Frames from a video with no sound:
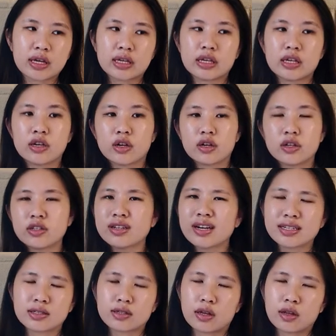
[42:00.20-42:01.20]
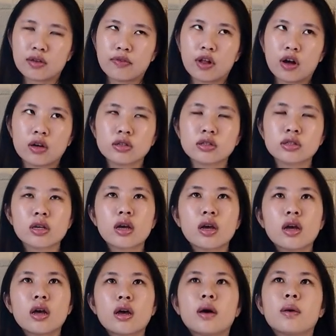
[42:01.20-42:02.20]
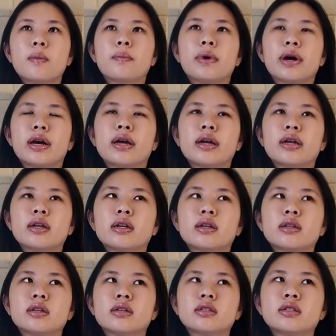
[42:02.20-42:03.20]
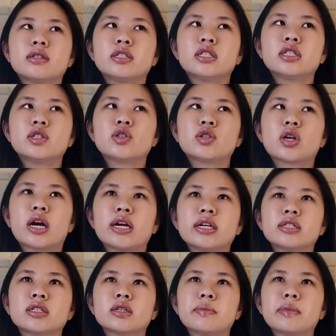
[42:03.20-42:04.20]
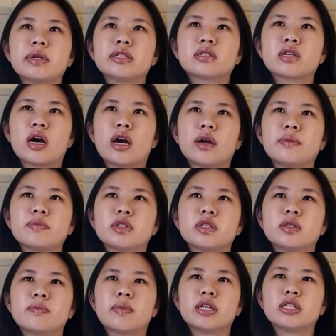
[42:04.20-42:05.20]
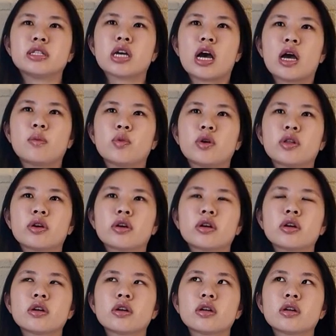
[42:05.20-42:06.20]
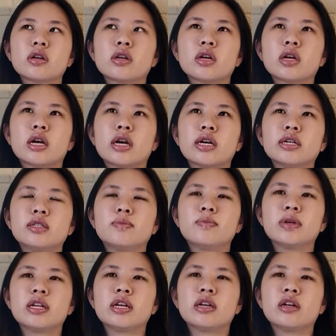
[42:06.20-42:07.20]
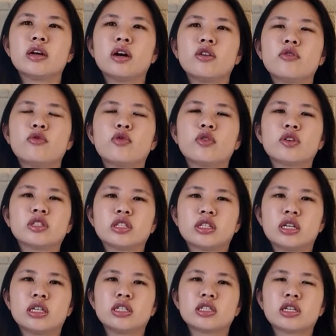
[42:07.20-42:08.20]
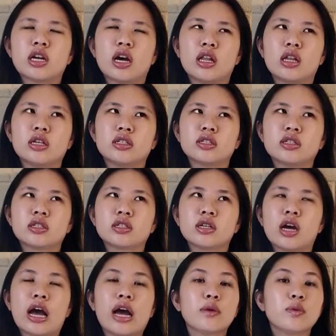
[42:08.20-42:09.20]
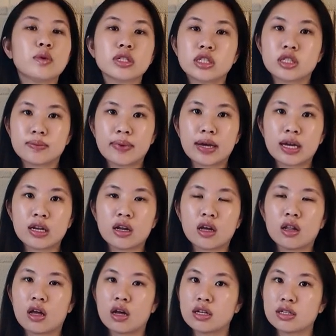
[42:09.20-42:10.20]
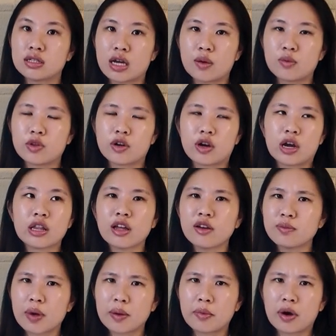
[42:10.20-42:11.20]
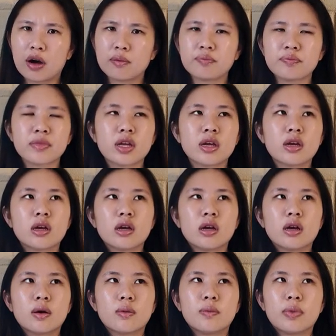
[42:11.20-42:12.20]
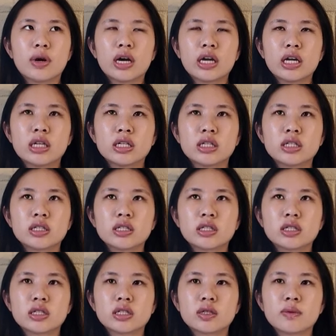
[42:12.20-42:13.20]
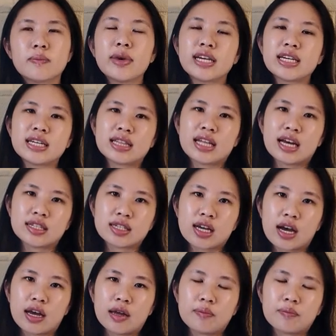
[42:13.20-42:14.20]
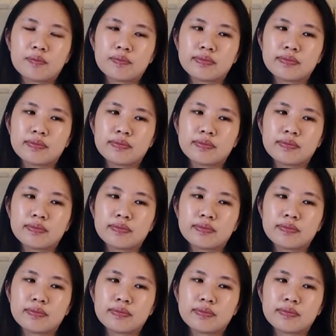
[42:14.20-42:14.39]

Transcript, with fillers: here. You guys saw the vlogs, but just trying to make time to spend time with her has been an unfortunate challenge. I would spend a lot of time with her. I love my mom, but making that time